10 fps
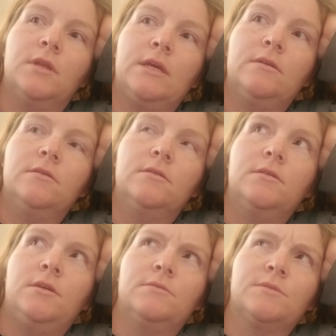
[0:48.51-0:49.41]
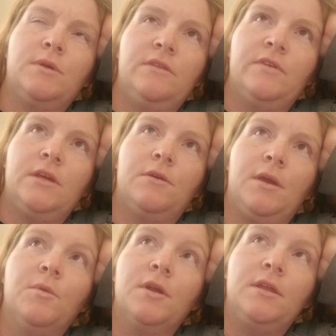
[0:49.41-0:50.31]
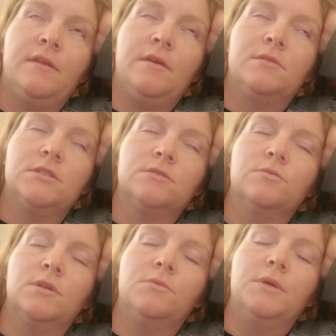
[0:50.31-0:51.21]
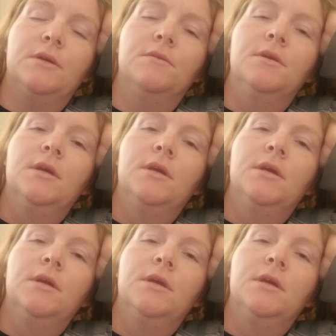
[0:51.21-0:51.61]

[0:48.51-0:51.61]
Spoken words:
Like, he wasn't playing the video game or anything, which is really weird.